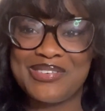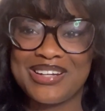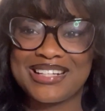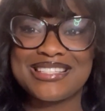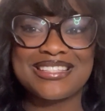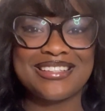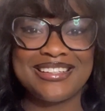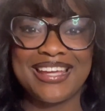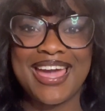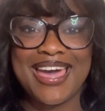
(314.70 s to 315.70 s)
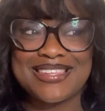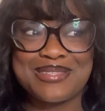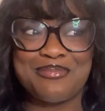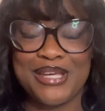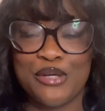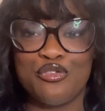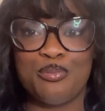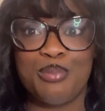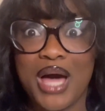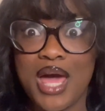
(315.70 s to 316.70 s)
considering they had some beef,
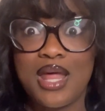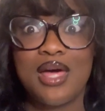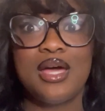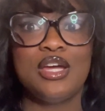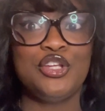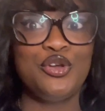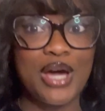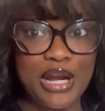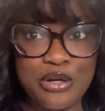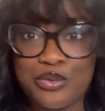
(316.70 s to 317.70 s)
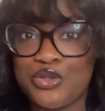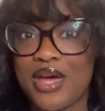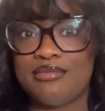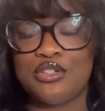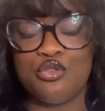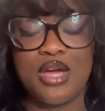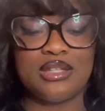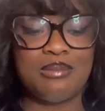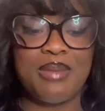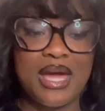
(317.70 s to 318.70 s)
but you gotta do what you have to do. You have
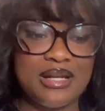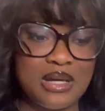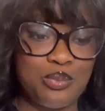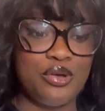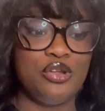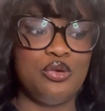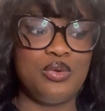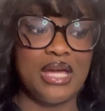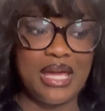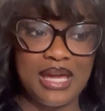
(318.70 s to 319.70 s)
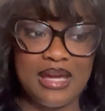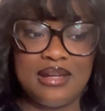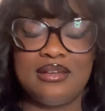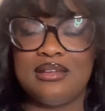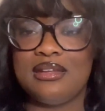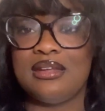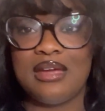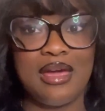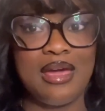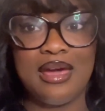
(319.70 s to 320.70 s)
to band up when you can,
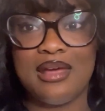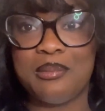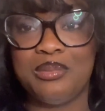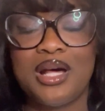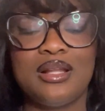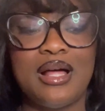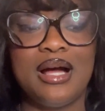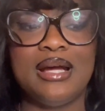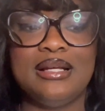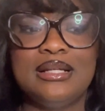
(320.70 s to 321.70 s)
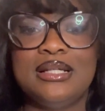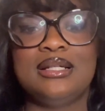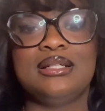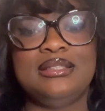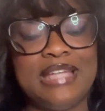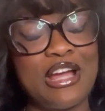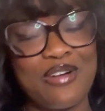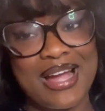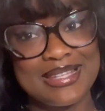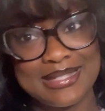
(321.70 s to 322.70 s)
and the Bloodline, dare
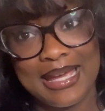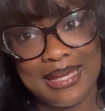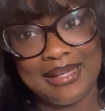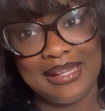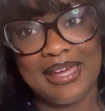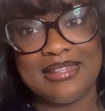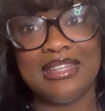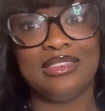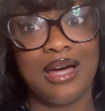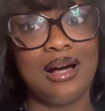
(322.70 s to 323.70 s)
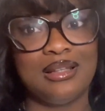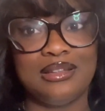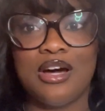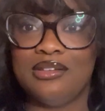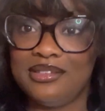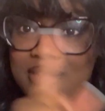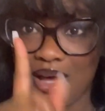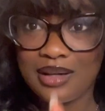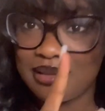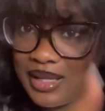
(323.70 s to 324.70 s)
I say it, the Thug
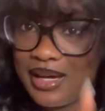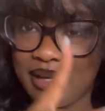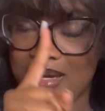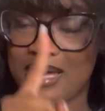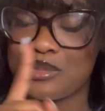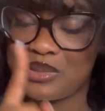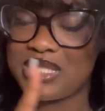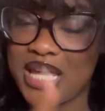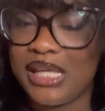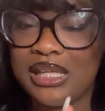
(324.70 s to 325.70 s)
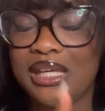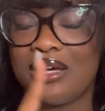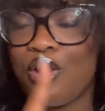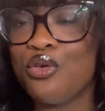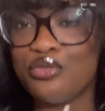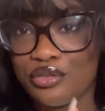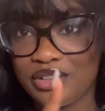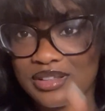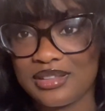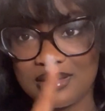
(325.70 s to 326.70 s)
Line has been taking
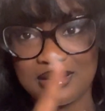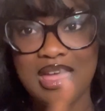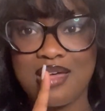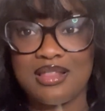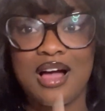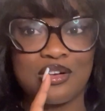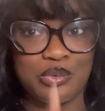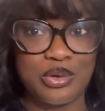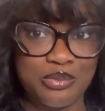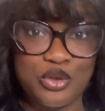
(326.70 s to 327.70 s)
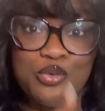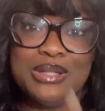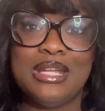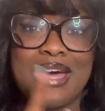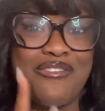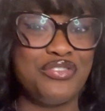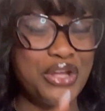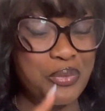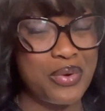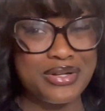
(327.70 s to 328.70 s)
over that locker room, doing whatever
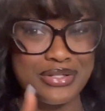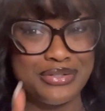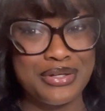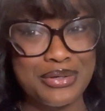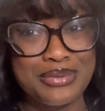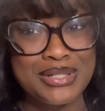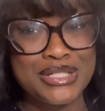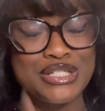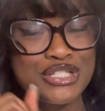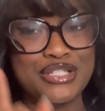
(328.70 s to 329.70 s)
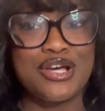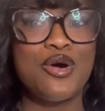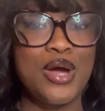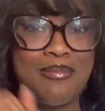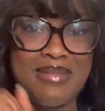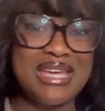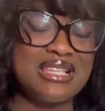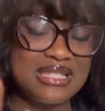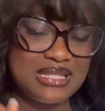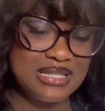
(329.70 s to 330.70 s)
they want to do, so it
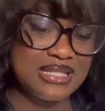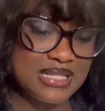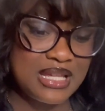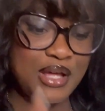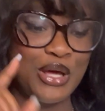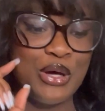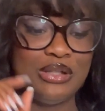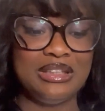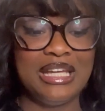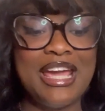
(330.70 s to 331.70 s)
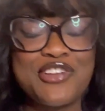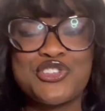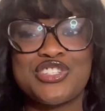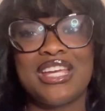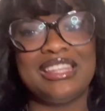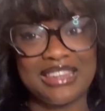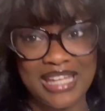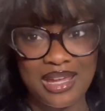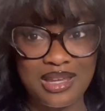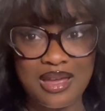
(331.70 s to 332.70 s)
makes sense. The interesting
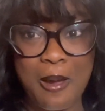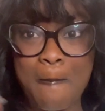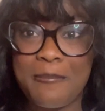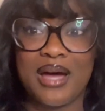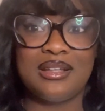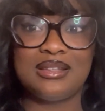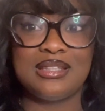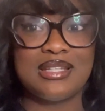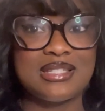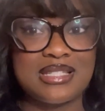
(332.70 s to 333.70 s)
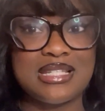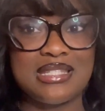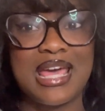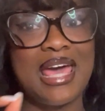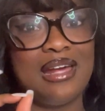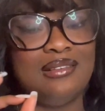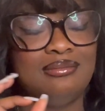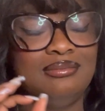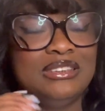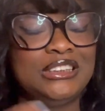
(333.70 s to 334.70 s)
thing about this is that
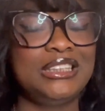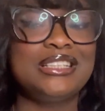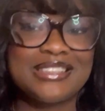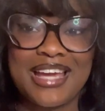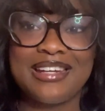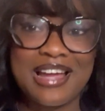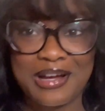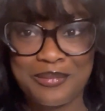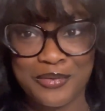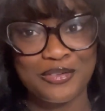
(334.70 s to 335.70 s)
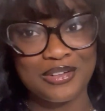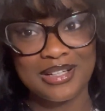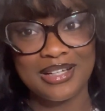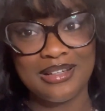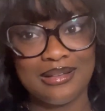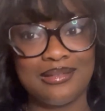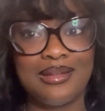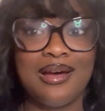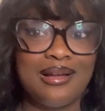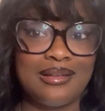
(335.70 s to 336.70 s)
Shinsuke Nakamura and the
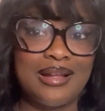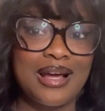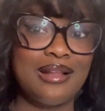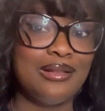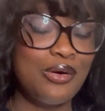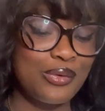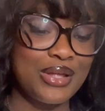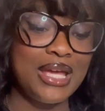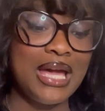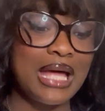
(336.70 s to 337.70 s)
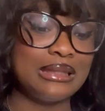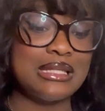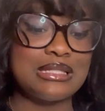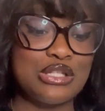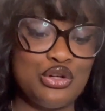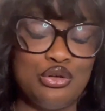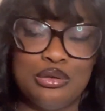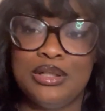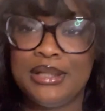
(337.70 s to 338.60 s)
Thug Line low-key got this little